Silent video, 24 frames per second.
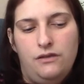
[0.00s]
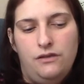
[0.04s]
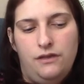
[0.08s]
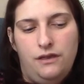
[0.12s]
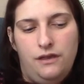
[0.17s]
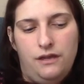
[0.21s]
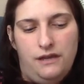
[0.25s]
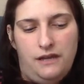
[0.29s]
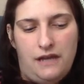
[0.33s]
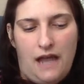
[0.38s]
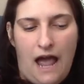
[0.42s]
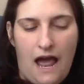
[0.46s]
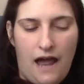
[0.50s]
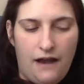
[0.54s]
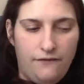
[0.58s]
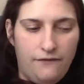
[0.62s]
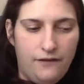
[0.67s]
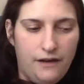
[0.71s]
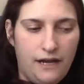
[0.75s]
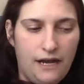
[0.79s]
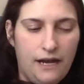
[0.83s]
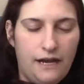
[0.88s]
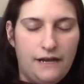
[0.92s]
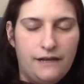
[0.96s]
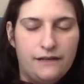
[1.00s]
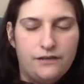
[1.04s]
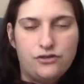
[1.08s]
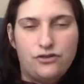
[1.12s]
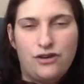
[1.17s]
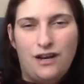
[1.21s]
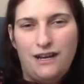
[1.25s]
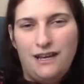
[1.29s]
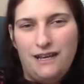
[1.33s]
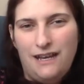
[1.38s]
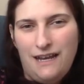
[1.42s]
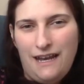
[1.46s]
The advocate is
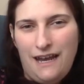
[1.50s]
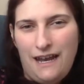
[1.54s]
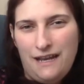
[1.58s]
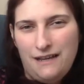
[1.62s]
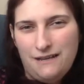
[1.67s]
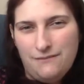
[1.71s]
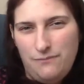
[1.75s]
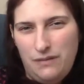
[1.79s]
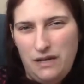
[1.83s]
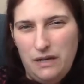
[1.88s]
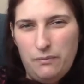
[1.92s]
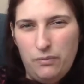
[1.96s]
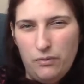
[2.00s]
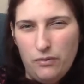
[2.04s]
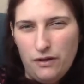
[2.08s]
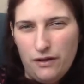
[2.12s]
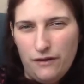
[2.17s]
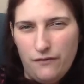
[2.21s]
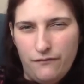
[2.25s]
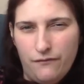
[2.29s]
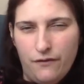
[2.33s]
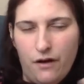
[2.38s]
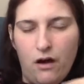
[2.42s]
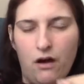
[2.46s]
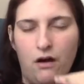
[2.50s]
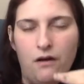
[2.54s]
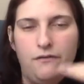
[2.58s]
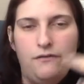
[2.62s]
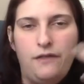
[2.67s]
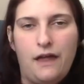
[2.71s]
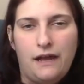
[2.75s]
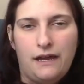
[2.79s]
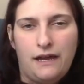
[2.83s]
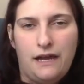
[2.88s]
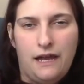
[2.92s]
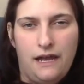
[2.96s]
trying to get people involved
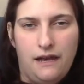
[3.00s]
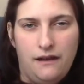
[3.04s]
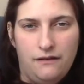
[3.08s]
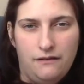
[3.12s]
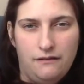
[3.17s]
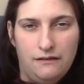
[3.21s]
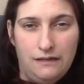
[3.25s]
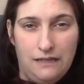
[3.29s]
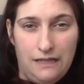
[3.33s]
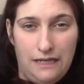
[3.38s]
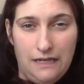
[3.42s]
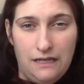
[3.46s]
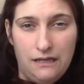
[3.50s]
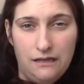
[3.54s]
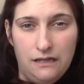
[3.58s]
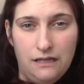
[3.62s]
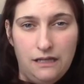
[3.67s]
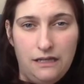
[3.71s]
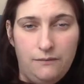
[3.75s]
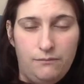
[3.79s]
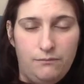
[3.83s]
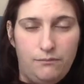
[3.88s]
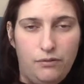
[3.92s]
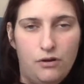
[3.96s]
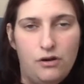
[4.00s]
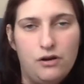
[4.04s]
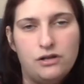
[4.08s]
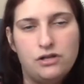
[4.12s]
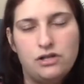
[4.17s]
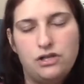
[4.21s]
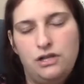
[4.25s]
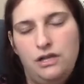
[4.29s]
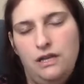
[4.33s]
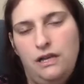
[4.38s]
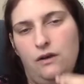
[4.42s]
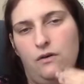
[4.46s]
that can legally
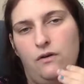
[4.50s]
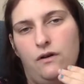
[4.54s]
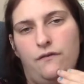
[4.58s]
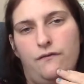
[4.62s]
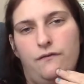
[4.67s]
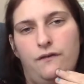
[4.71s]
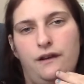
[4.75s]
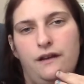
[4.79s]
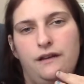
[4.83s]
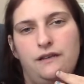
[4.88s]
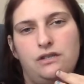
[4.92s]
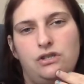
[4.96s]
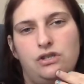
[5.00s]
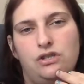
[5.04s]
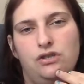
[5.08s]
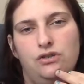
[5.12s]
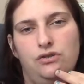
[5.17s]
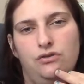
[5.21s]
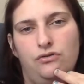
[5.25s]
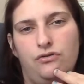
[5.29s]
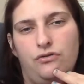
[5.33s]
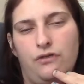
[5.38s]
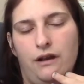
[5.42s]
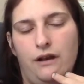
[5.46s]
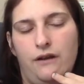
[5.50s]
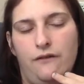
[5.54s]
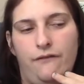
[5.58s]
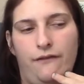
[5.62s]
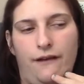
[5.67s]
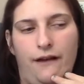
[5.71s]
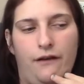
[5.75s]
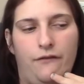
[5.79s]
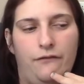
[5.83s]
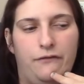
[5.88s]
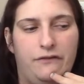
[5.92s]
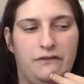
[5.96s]
push the orphanage to create a
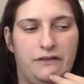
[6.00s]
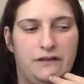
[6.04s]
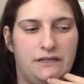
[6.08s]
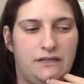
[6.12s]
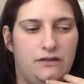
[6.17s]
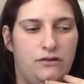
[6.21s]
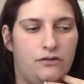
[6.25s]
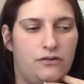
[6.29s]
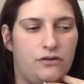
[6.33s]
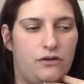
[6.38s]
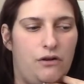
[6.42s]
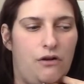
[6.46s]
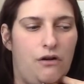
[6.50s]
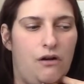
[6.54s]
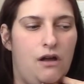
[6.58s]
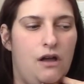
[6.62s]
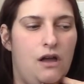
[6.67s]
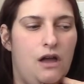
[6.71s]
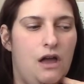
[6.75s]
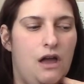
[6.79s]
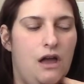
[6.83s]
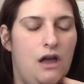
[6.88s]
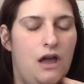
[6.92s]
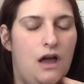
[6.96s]
file for this little girl.